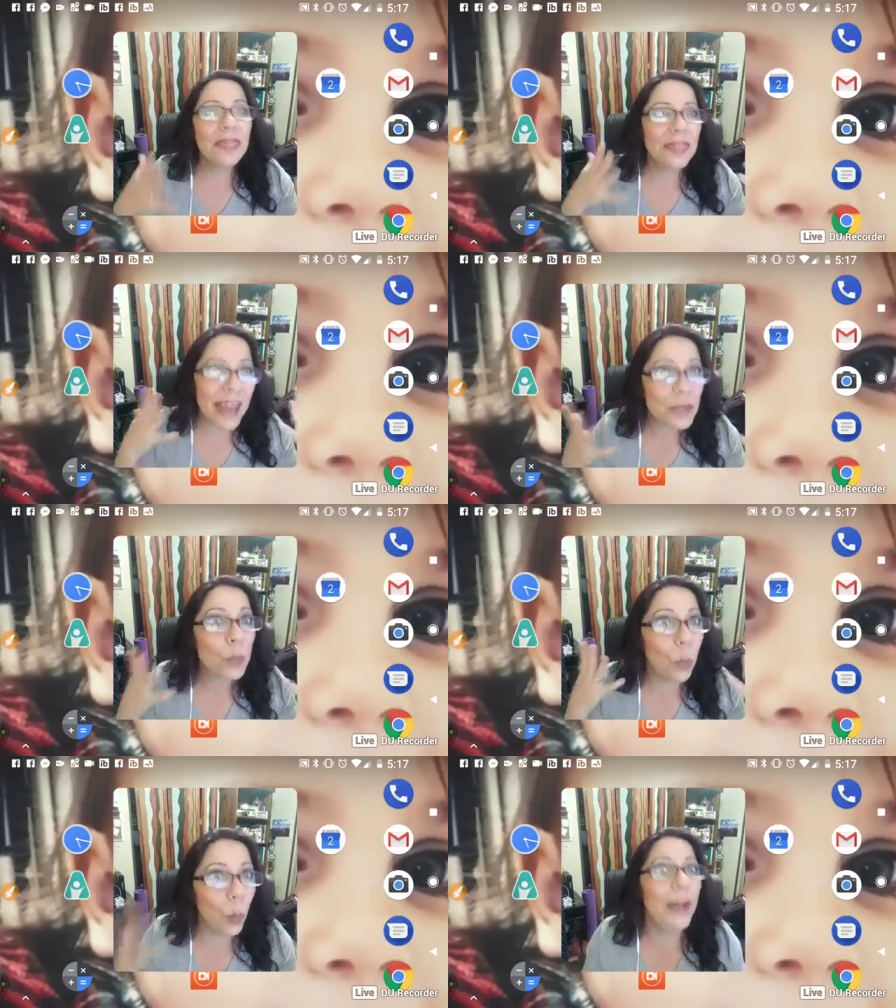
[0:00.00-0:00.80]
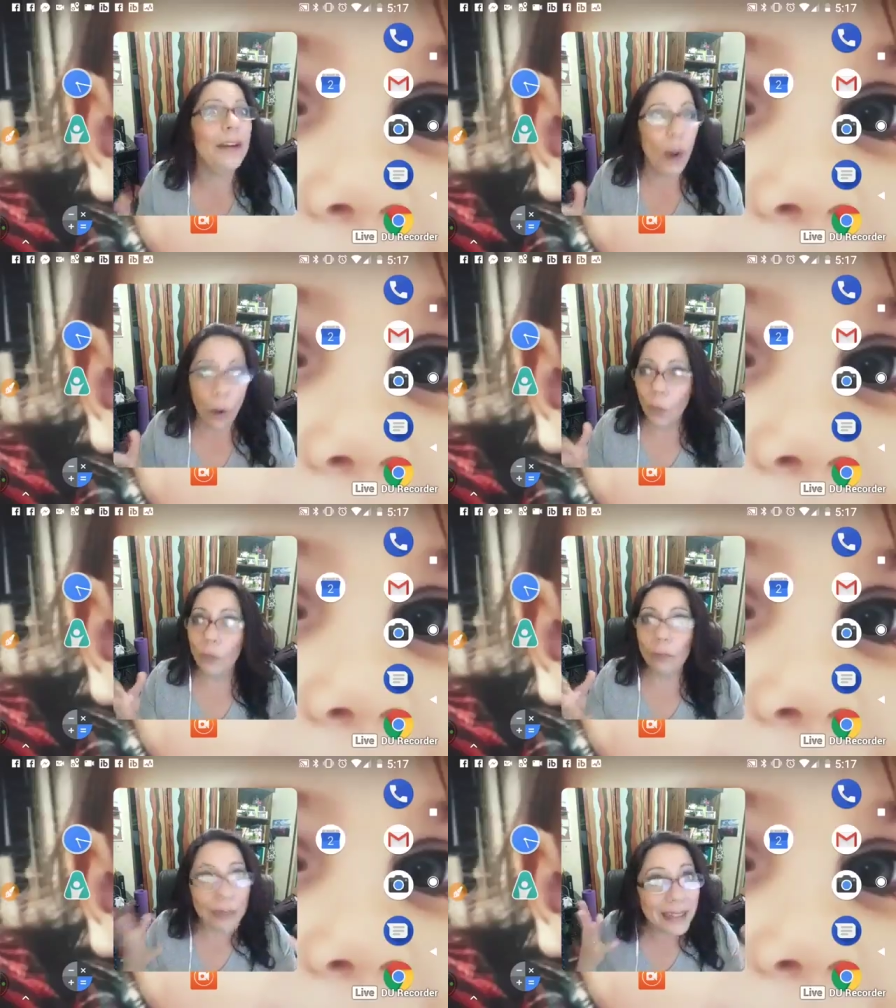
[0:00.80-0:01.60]
That's one
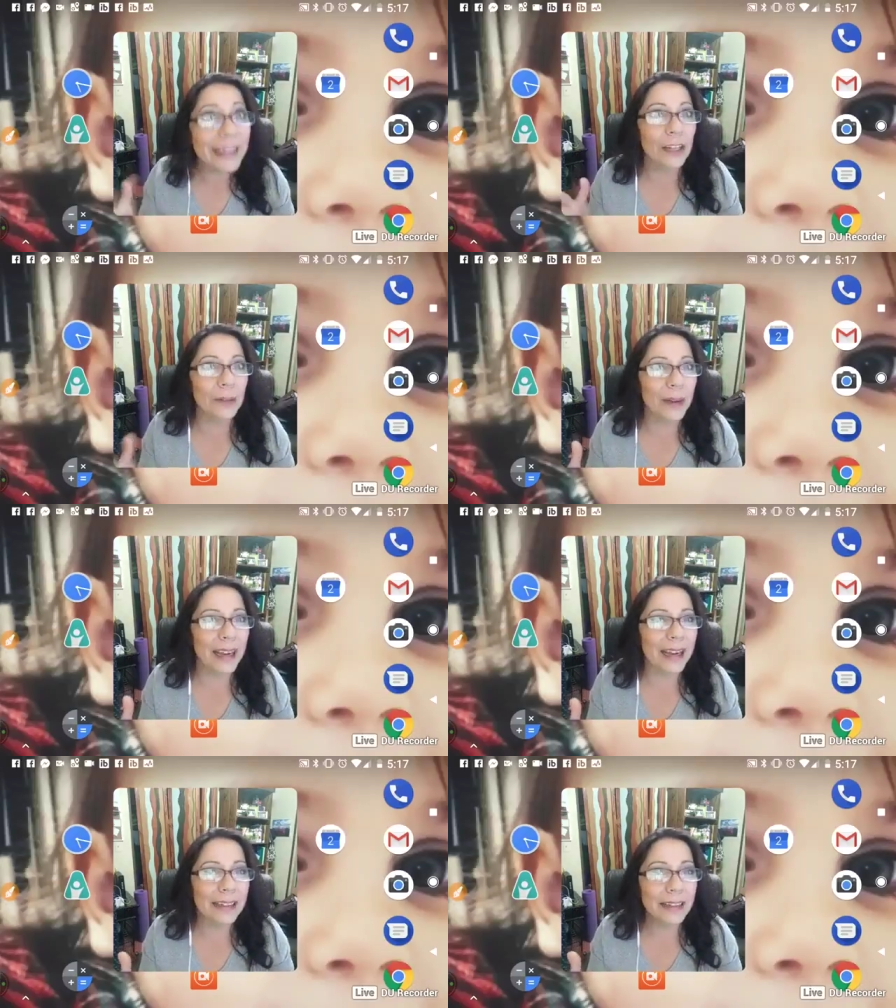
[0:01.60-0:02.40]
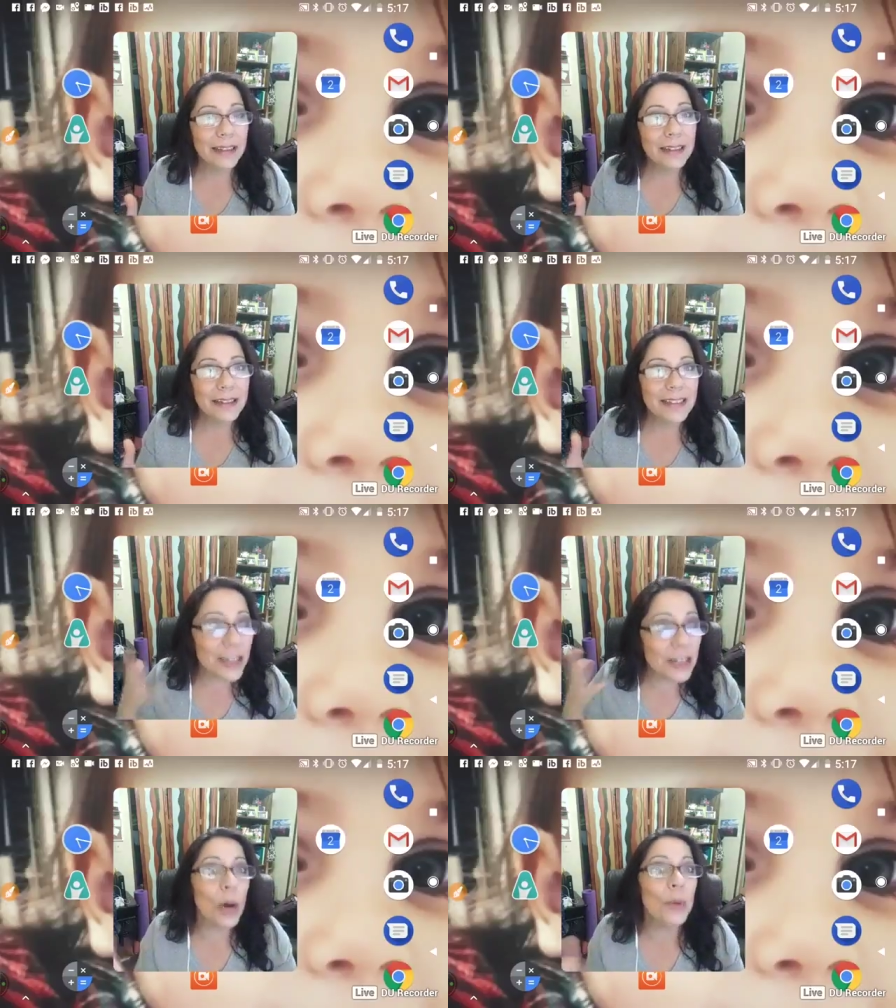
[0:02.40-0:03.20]
really good way
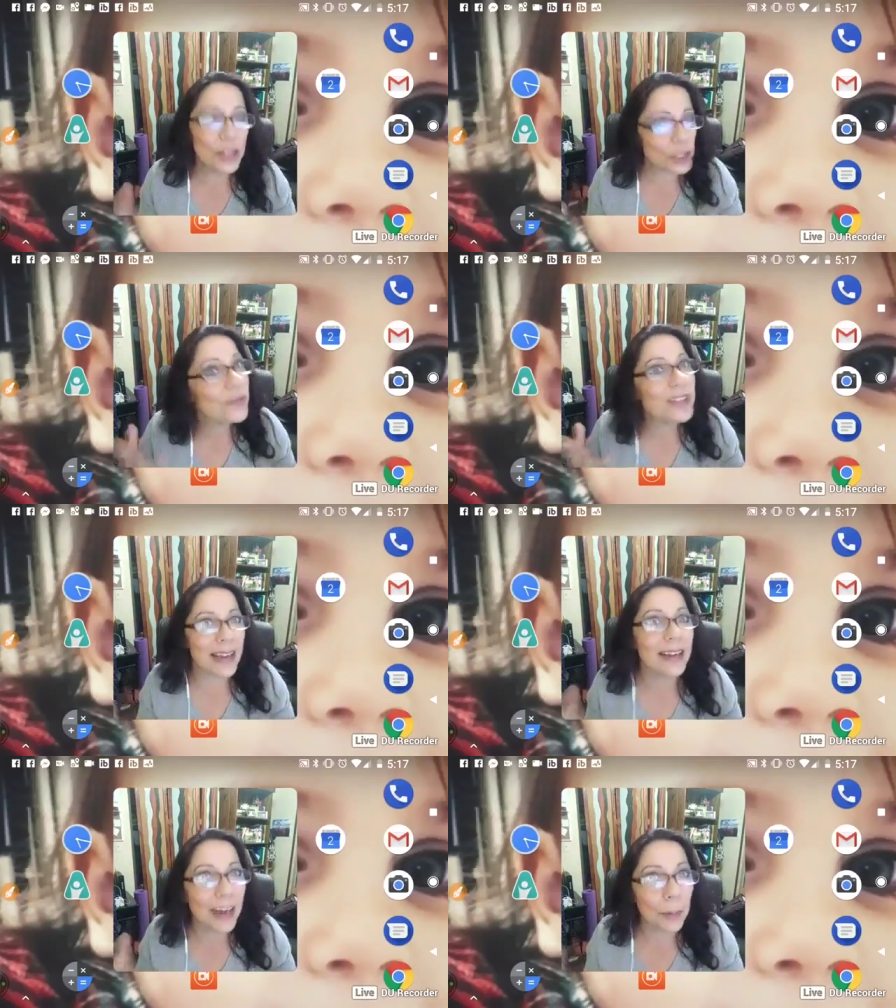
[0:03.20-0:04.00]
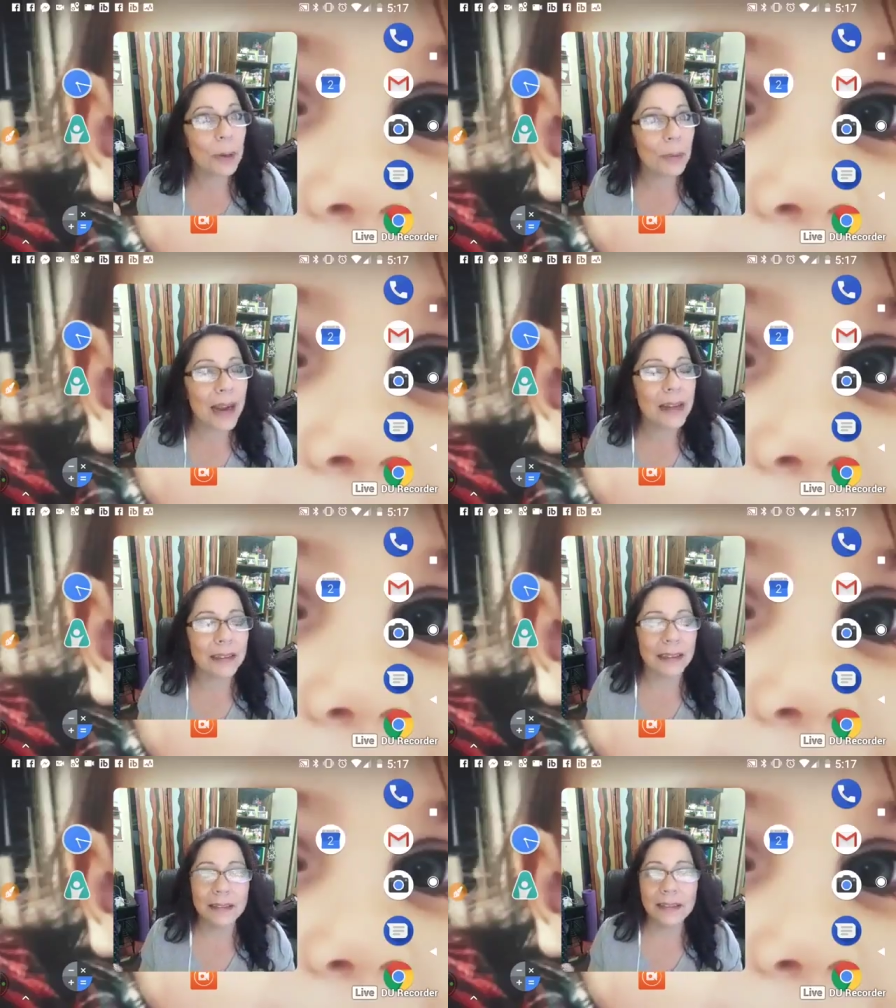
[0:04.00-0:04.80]
to know that you've set it up correctly.